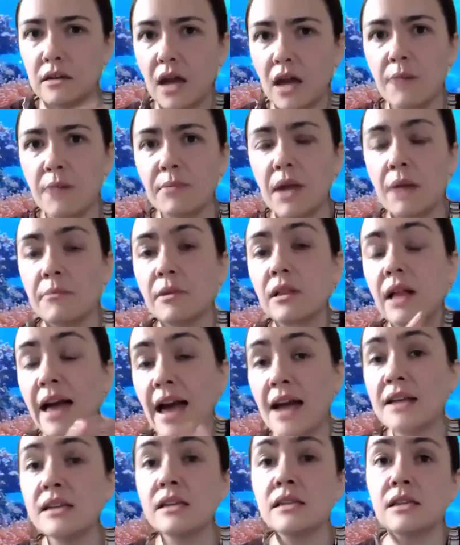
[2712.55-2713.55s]
I'm, I'm
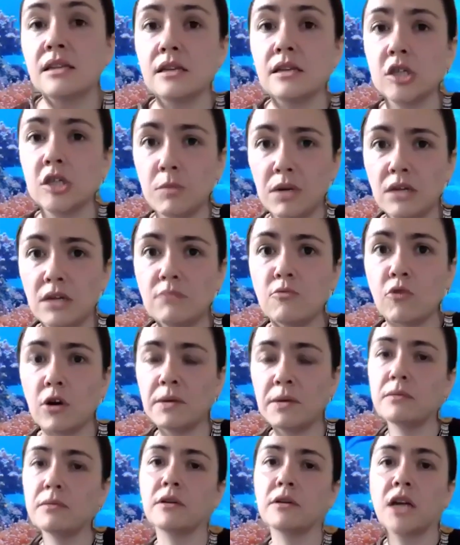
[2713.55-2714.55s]
glad to see so many more
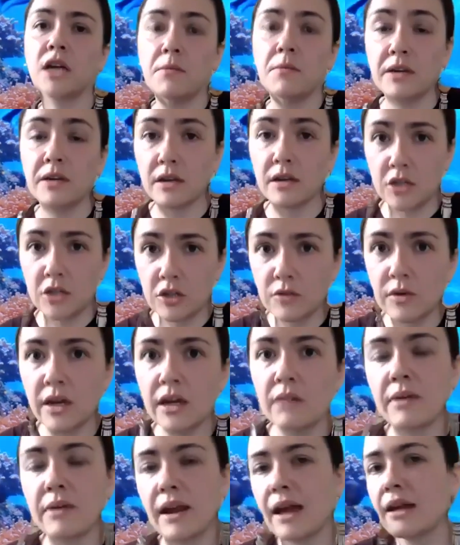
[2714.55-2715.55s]
people are coming into
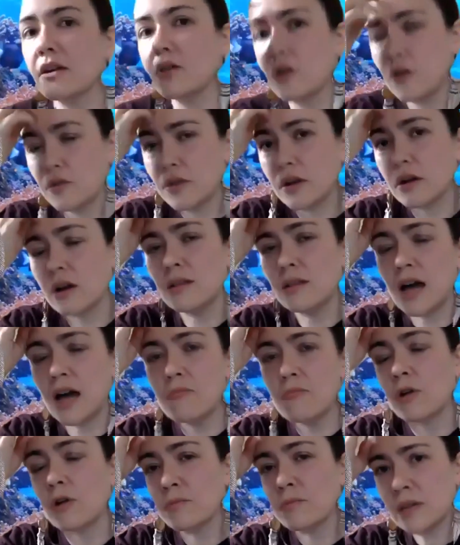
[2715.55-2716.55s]
it but i know there are a lot
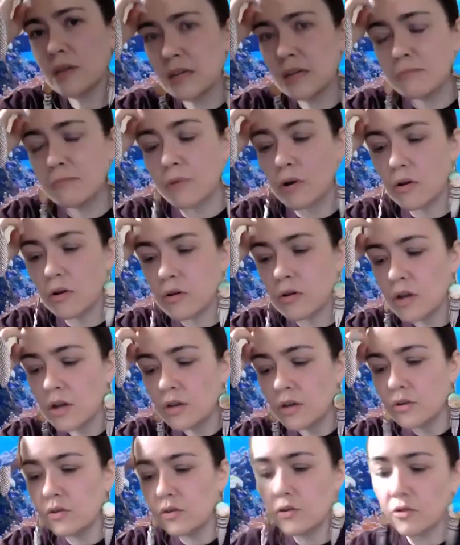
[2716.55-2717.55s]
more people
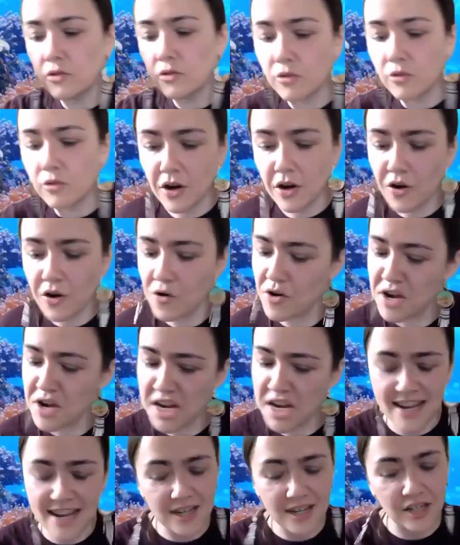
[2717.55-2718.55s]
who who
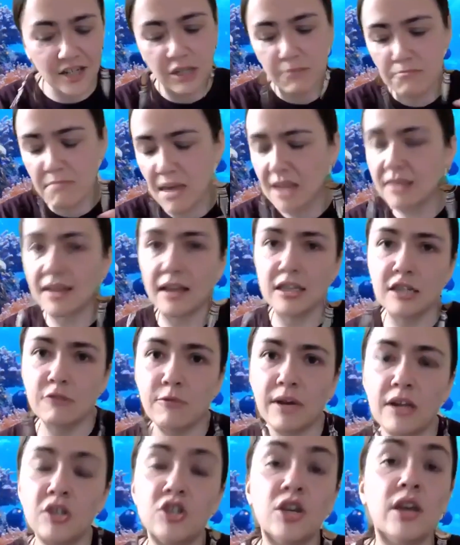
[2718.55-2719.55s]
need to just make that
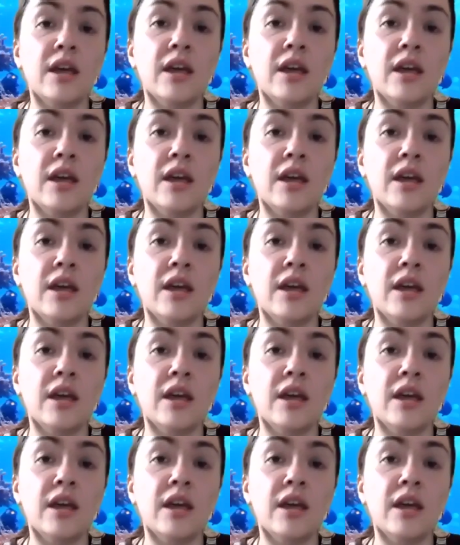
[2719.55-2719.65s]
switch